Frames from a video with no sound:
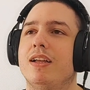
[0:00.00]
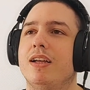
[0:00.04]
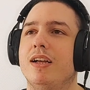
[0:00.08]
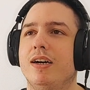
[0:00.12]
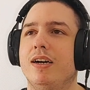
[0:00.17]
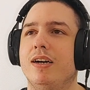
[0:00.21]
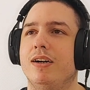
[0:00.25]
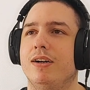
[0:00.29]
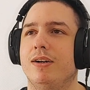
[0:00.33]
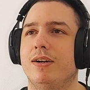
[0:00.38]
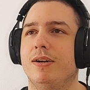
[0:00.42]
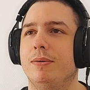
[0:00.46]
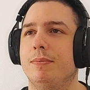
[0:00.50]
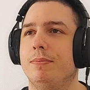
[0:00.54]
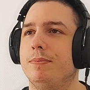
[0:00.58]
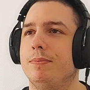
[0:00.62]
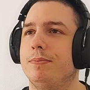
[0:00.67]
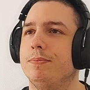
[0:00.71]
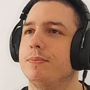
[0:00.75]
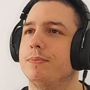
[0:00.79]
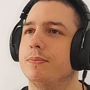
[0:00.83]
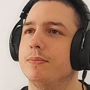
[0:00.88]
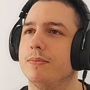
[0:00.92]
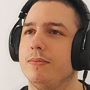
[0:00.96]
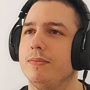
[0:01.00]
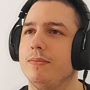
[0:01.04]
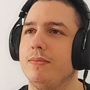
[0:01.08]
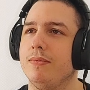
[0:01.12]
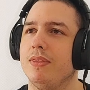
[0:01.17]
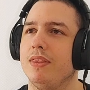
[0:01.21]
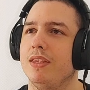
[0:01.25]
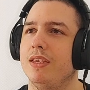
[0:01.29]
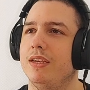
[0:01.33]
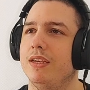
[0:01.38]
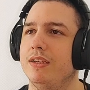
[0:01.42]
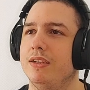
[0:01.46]

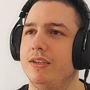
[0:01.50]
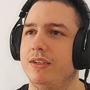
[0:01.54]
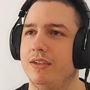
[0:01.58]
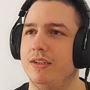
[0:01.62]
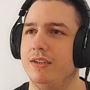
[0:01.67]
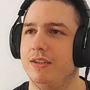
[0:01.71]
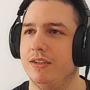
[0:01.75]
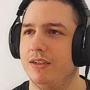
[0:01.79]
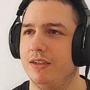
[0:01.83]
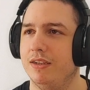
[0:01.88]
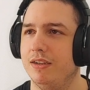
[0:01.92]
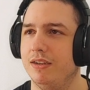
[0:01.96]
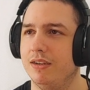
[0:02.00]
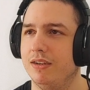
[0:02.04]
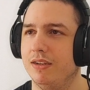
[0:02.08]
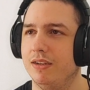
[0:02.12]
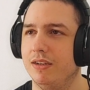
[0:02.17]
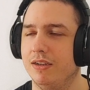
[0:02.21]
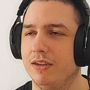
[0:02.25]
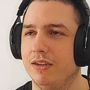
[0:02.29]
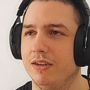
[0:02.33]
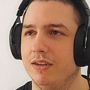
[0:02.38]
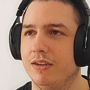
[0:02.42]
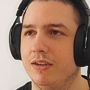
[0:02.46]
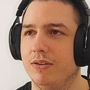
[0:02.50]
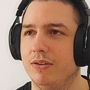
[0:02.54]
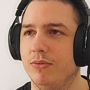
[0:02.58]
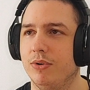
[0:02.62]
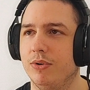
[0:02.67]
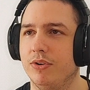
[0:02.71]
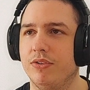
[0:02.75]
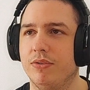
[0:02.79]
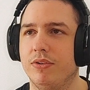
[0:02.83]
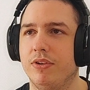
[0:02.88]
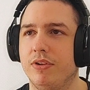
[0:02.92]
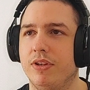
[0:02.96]

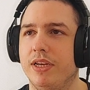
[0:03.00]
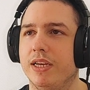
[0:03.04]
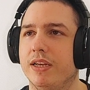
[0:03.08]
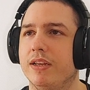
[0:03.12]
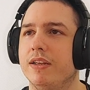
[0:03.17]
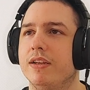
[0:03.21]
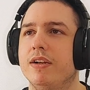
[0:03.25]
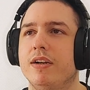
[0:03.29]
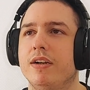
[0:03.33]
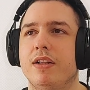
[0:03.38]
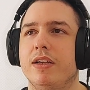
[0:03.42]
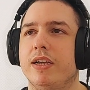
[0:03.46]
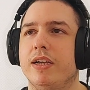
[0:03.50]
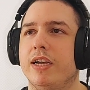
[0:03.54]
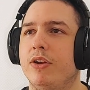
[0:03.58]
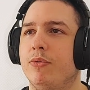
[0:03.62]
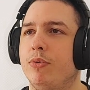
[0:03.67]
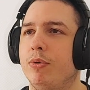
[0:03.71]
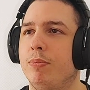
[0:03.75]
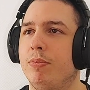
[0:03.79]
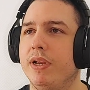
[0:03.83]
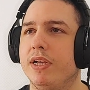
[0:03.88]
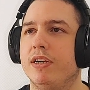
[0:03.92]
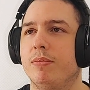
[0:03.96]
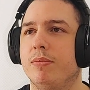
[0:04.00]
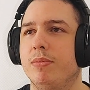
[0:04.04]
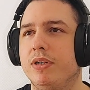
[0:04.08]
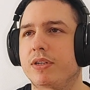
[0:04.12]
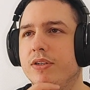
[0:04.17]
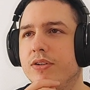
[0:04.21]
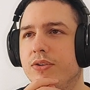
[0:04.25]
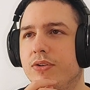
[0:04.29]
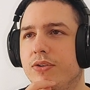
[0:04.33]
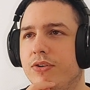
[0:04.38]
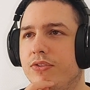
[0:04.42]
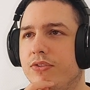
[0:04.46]
Was of the day. And we play come
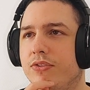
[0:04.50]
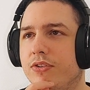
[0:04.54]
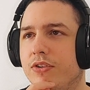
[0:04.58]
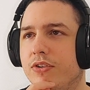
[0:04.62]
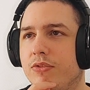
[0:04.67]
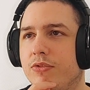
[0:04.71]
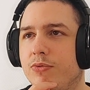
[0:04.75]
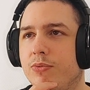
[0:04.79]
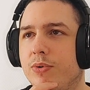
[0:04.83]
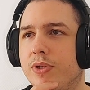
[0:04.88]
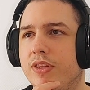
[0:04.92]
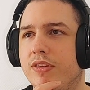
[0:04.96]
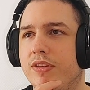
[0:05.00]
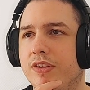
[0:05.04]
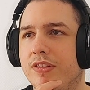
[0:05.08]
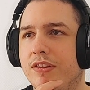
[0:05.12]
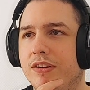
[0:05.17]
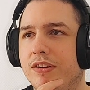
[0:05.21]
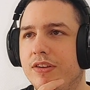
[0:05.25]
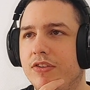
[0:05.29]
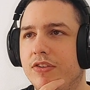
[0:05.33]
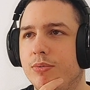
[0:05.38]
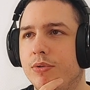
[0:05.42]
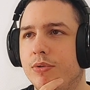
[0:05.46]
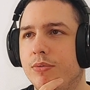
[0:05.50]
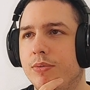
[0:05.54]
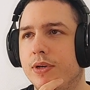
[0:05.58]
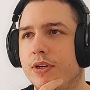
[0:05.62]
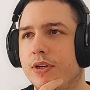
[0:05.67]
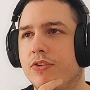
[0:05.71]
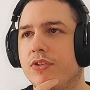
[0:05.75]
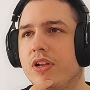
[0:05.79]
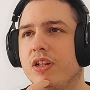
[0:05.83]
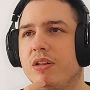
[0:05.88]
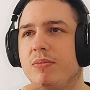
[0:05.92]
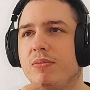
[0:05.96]
and goes because we did this when we were
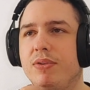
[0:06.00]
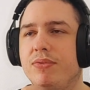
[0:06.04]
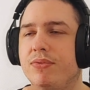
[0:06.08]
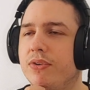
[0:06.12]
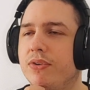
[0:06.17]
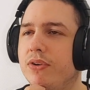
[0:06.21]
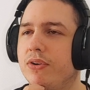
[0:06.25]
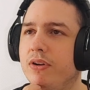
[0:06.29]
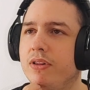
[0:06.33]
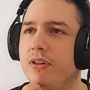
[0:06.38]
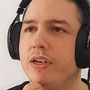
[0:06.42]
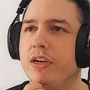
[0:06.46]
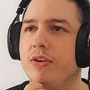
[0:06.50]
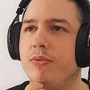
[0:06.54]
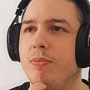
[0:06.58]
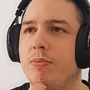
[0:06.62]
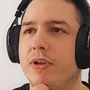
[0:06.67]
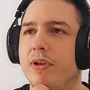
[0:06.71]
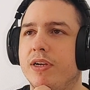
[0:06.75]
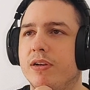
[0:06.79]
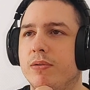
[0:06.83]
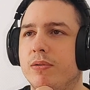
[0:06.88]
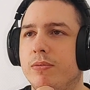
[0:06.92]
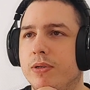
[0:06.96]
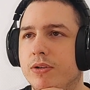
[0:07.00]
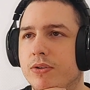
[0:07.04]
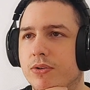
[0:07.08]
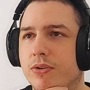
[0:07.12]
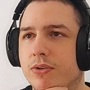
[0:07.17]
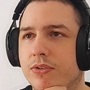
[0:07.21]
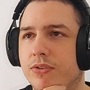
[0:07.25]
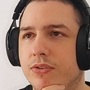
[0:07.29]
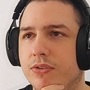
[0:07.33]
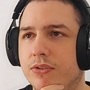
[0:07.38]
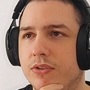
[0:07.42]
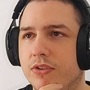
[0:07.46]
a child before. And we play come and
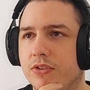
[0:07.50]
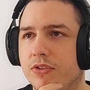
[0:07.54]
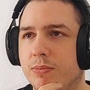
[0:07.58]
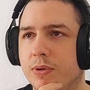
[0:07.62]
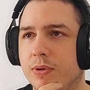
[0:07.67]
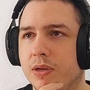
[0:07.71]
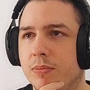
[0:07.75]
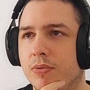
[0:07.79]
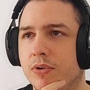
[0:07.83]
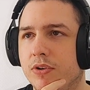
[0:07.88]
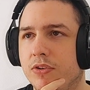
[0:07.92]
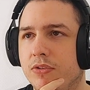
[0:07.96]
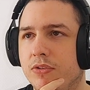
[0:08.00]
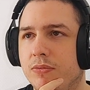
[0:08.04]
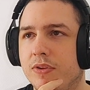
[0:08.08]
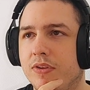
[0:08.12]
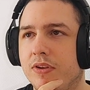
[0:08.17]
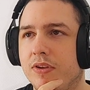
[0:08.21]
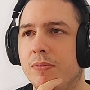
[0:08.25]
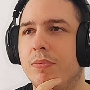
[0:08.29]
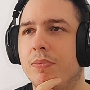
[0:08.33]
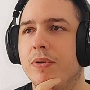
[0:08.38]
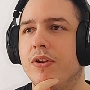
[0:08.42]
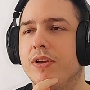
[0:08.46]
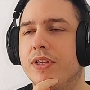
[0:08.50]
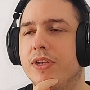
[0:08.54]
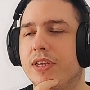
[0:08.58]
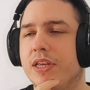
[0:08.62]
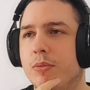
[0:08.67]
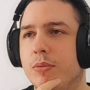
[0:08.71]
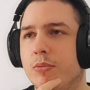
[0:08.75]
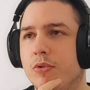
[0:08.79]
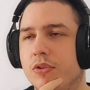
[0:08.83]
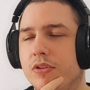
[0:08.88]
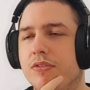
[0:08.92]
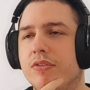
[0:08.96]
goes because big boys still play the
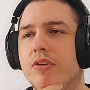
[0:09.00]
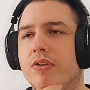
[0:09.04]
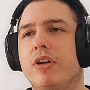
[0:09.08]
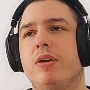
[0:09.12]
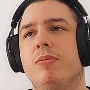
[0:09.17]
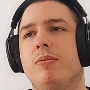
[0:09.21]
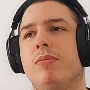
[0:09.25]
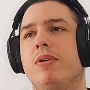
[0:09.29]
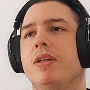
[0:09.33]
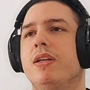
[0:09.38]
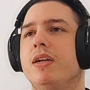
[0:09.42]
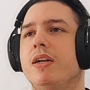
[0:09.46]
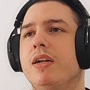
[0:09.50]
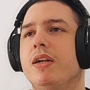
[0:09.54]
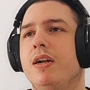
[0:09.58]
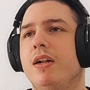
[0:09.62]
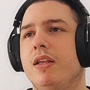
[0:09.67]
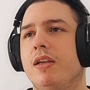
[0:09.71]
game all the time.